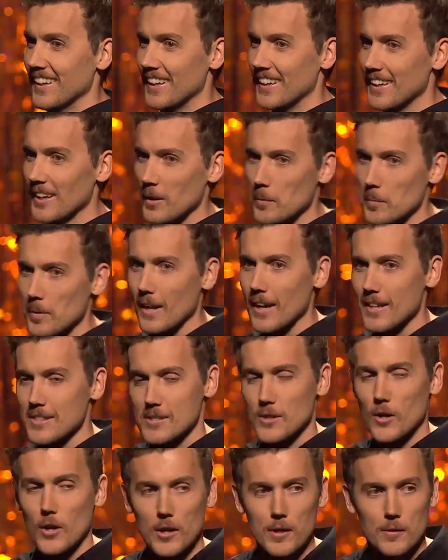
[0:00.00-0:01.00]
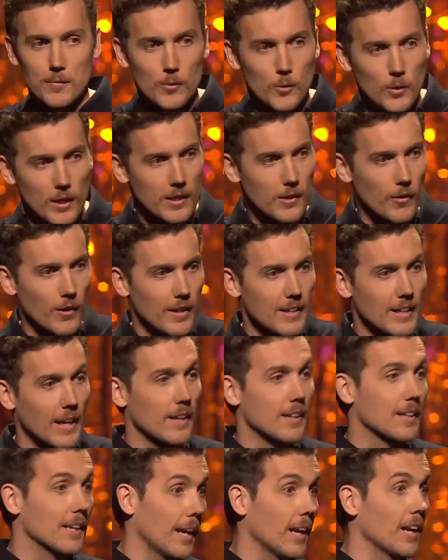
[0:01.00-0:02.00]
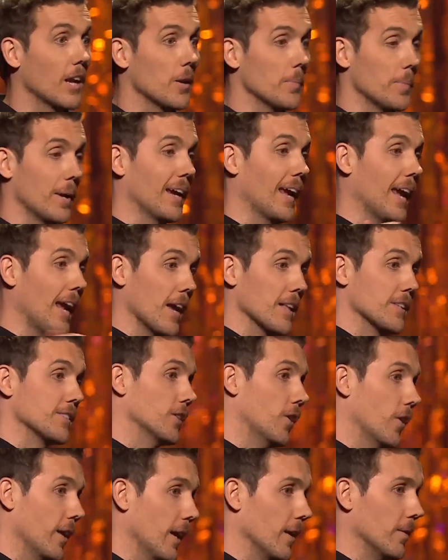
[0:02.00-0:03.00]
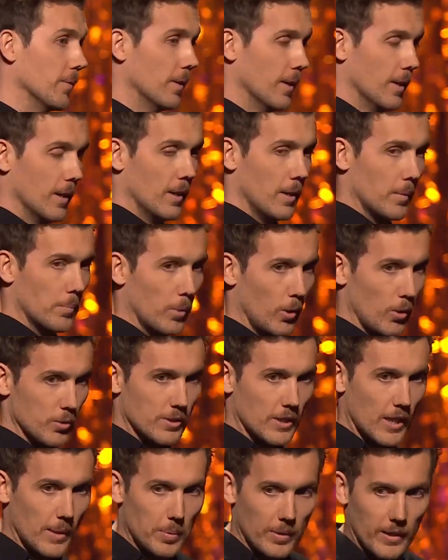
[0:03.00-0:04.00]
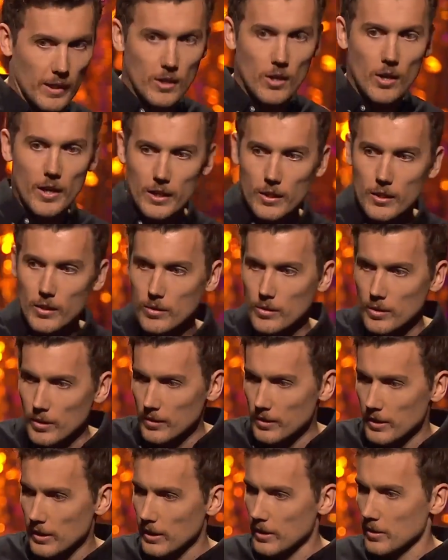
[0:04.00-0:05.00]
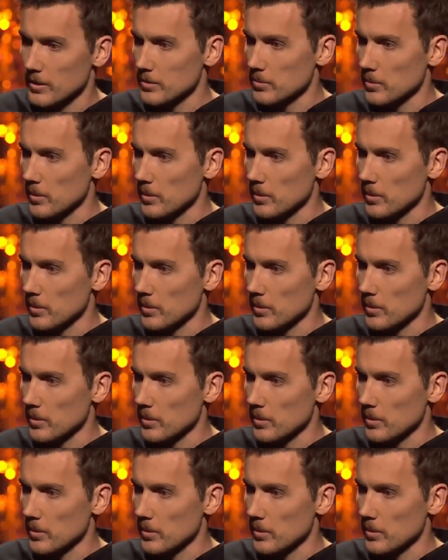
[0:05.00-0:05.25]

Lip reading: you don't be outside on a 40-degree day, let alone being outside and balls deep in the Kikuyu, do you?